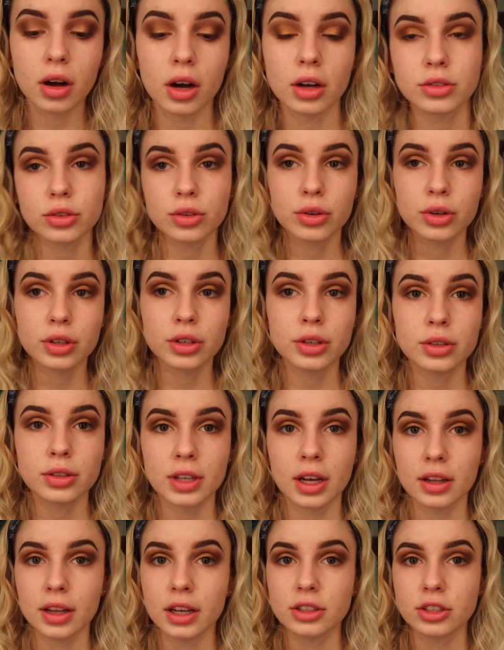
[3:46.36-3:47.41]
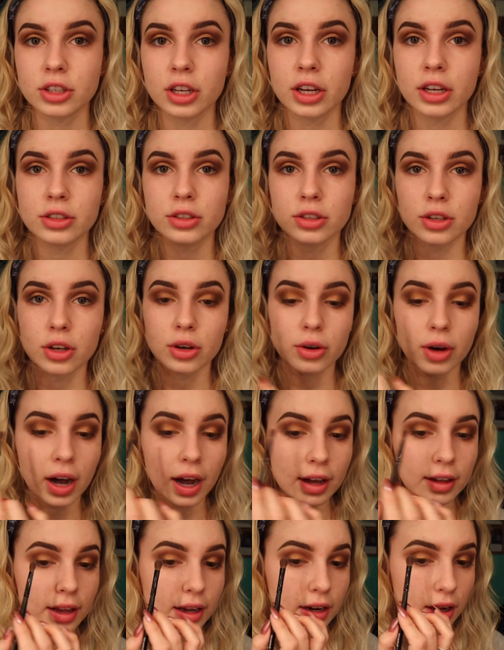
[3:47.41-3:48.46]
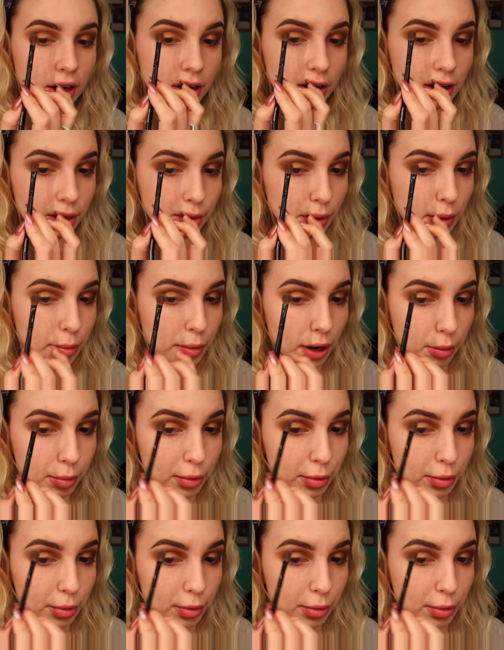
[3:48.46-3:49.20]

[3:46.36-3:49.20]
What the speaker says: Also going to use that light shade to go highlight underneath my brow